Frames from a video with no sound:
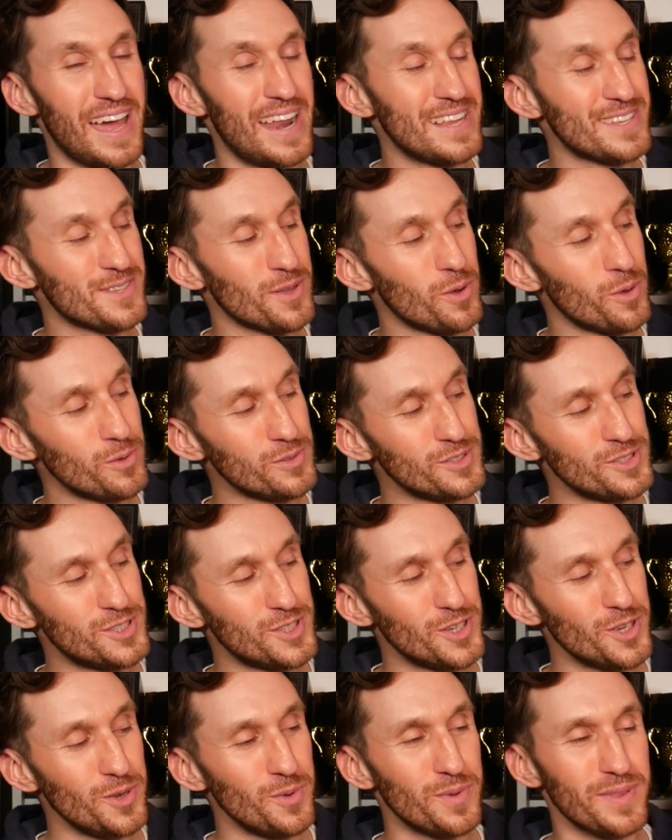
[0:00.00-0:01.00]
and it's all to
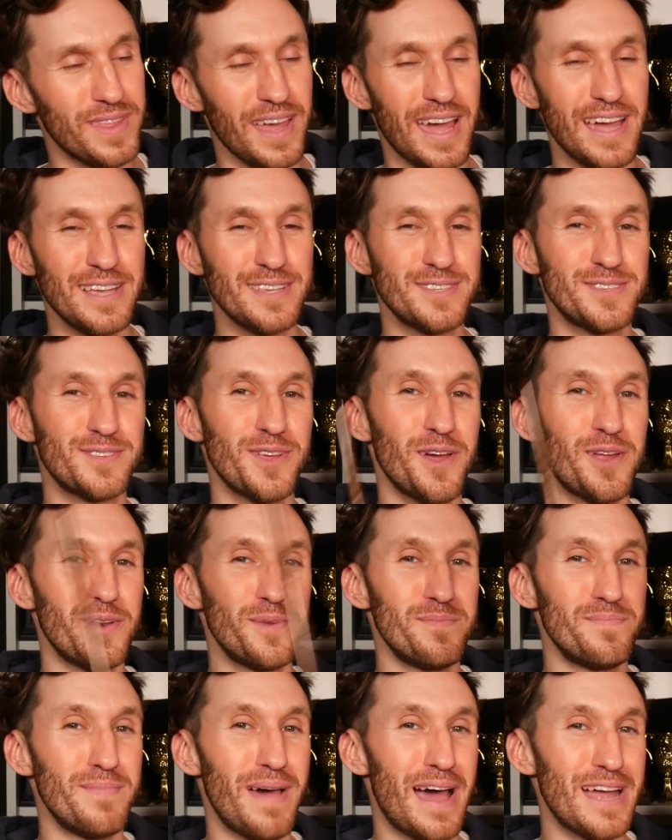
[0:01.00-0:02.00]
do with a
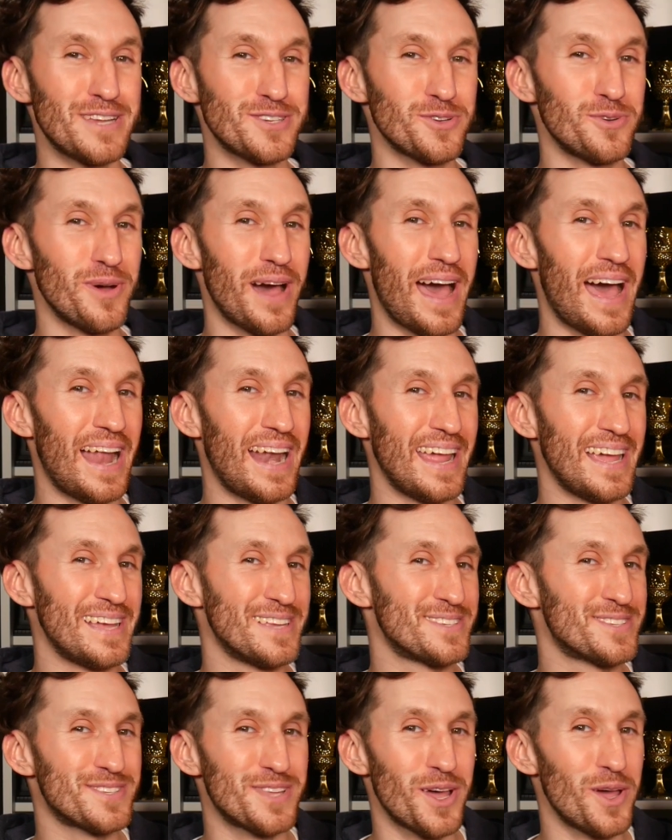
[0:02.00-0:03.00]
certain magical alley.
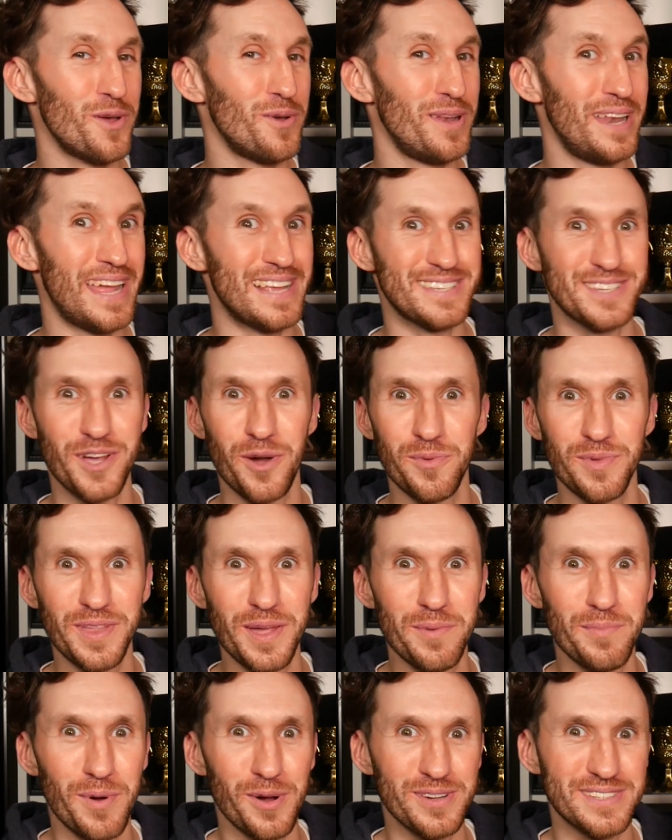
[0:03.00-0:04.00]
So let's go on with the
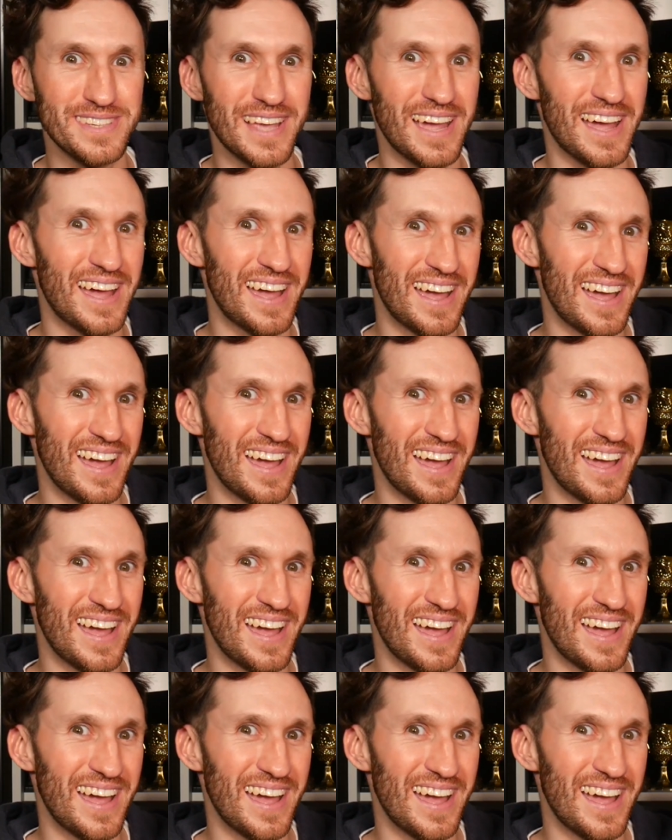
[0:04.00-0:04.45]
unboxing.